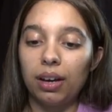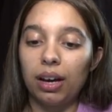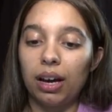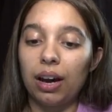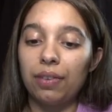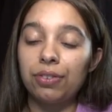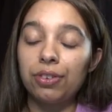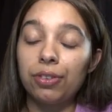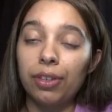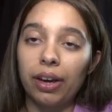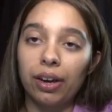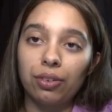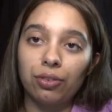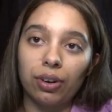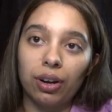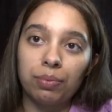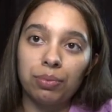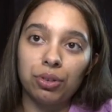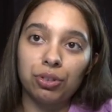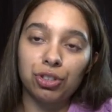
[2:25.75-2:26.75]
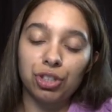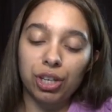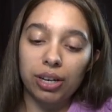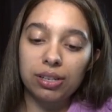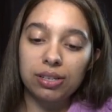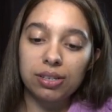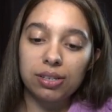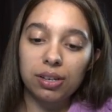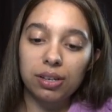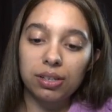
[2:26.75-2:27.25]
After that, grab your
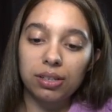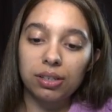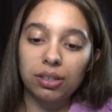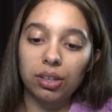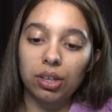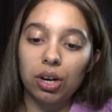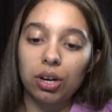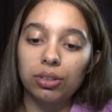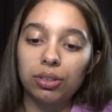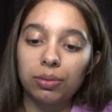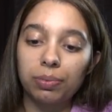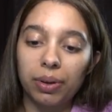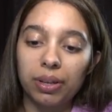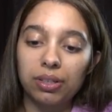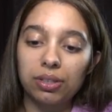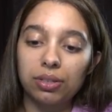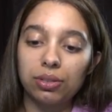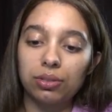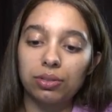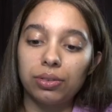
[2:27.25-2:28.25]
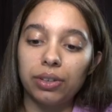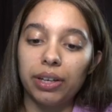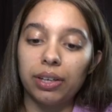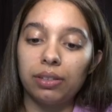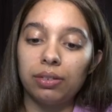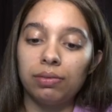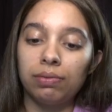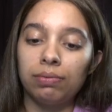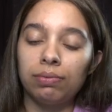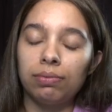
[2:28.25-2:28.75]
chestnut colored pencil
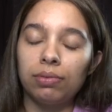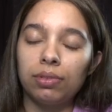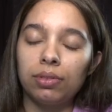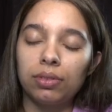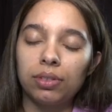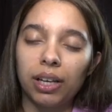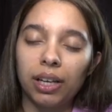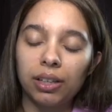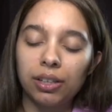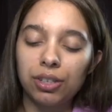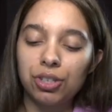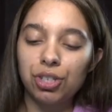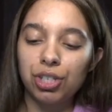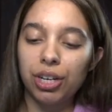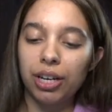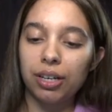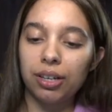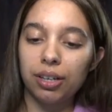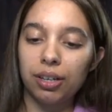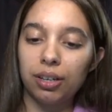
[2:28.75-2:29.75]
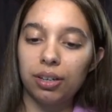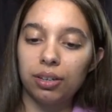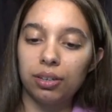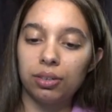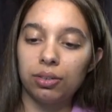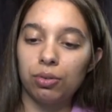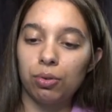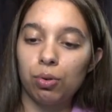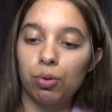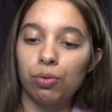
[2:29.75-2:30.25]
and lightly shade
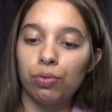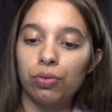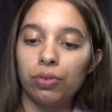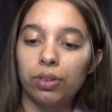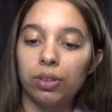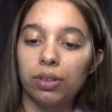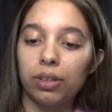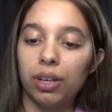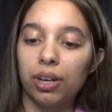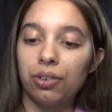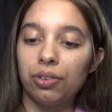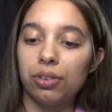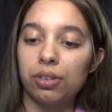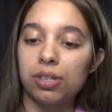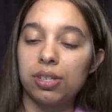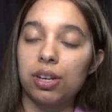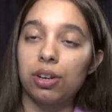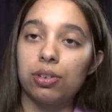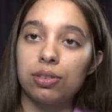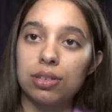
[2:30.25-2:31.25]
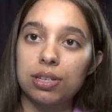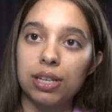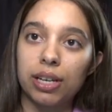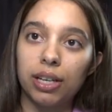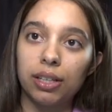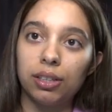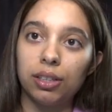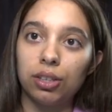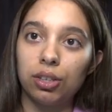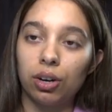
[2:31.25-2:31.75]
in over the areas that are
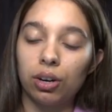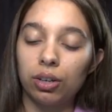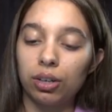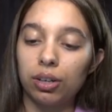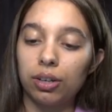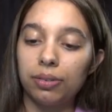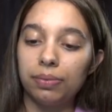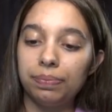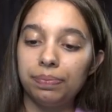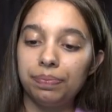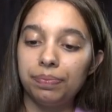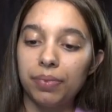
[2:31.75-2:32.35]
slightly darker.